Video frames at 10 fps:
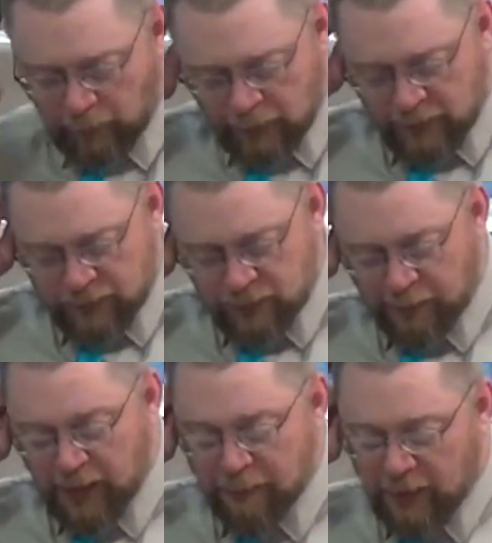this is
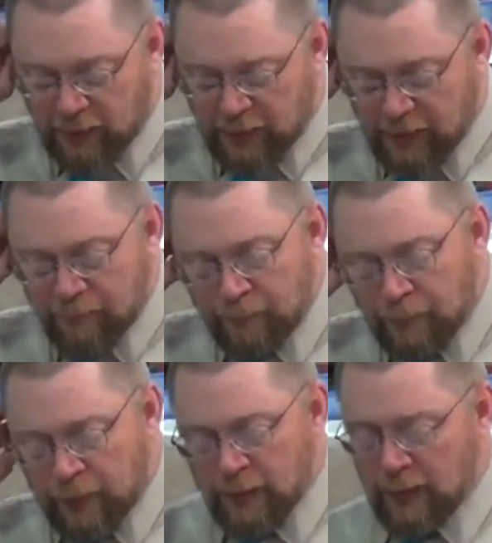primarily
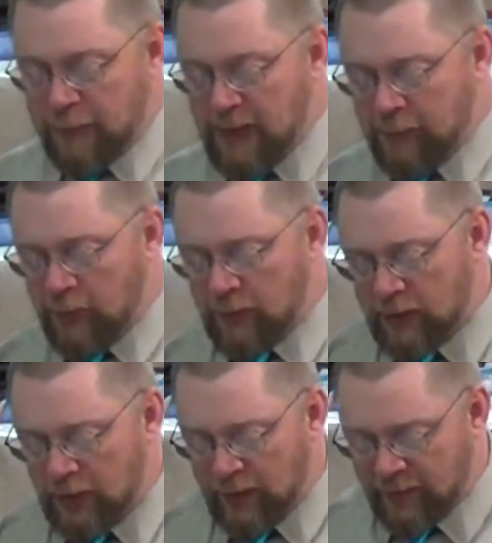the people
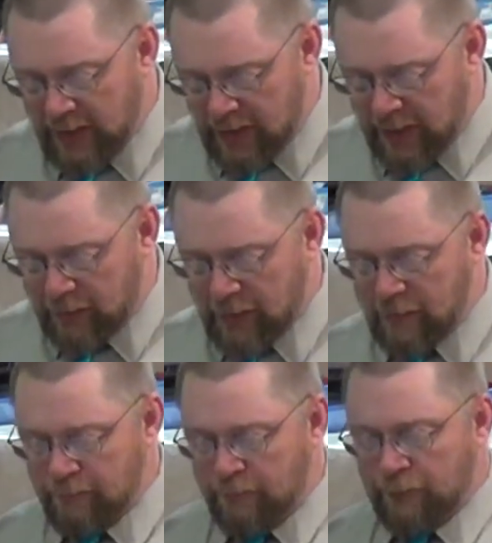of that area.
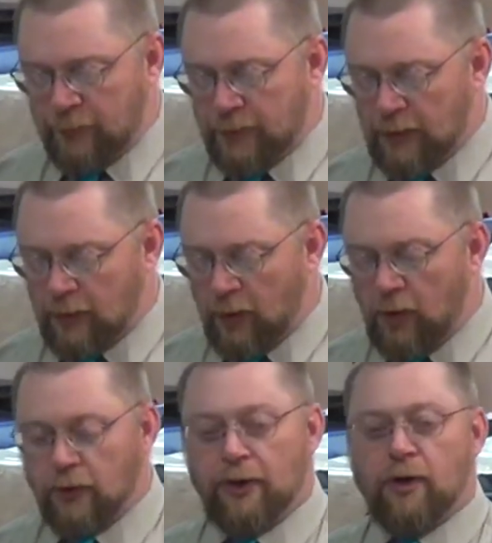Their,
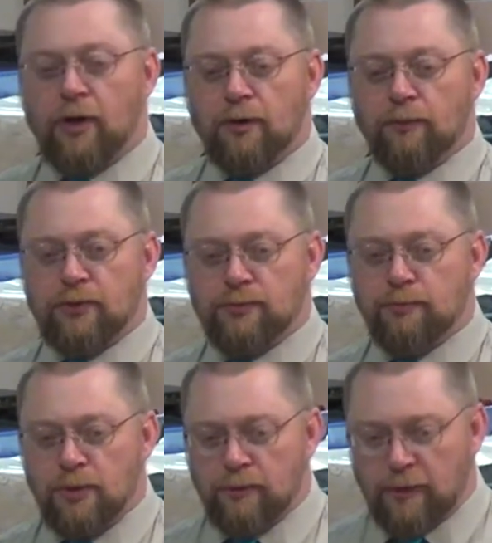all their heart was
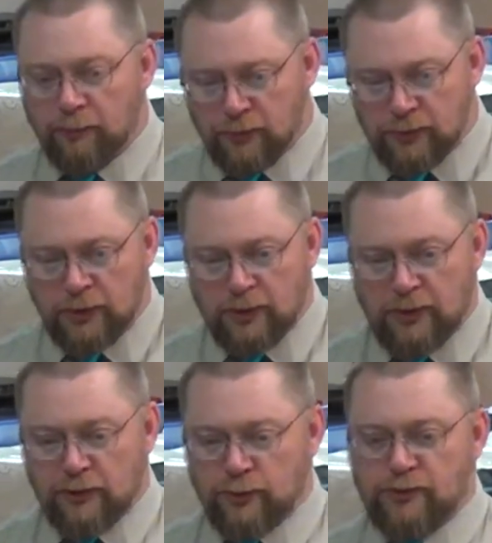moved. It was,
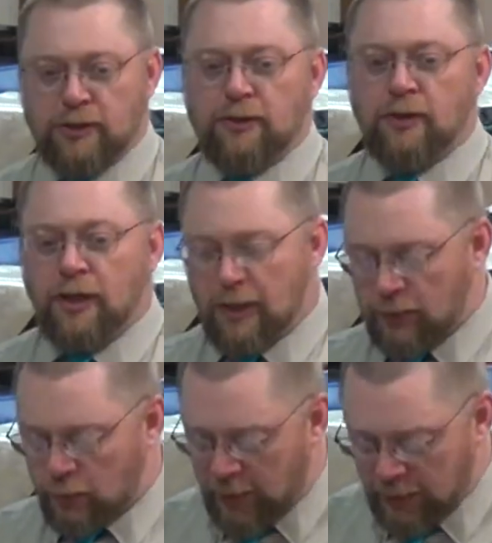this was a, a
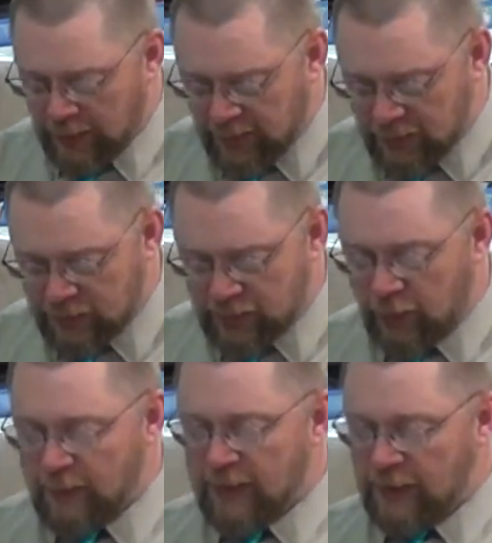greatly
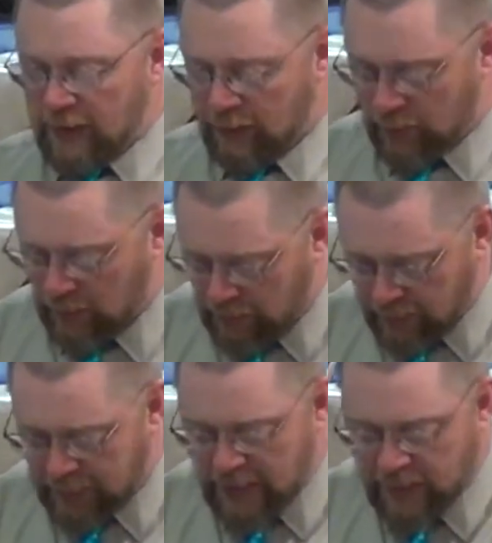disturbing thing, and we're going to
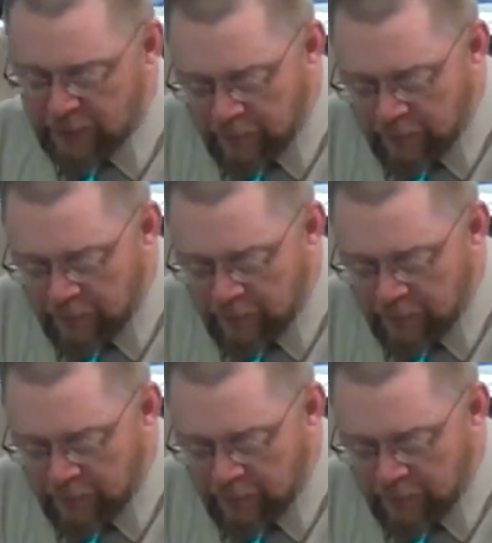look at that.